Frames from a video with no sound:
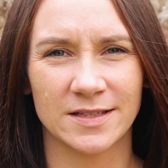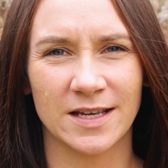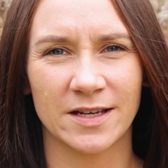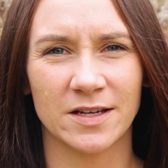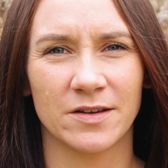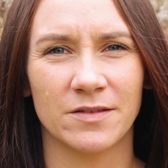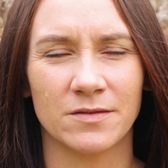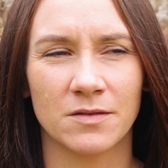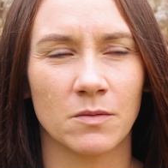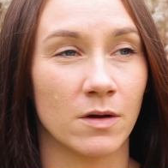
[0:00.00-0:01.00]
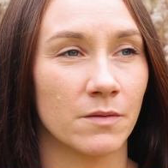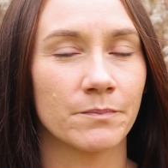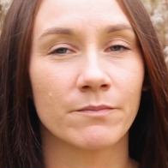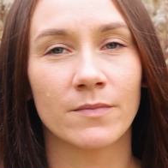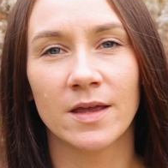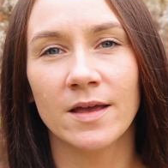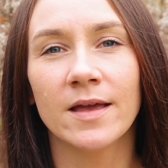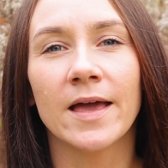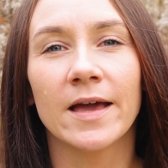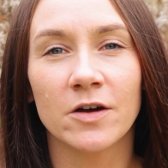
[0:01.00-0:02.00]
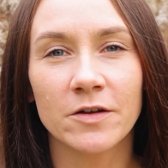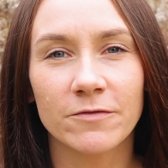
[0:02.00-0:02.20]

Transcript: It's not gonna, well, it could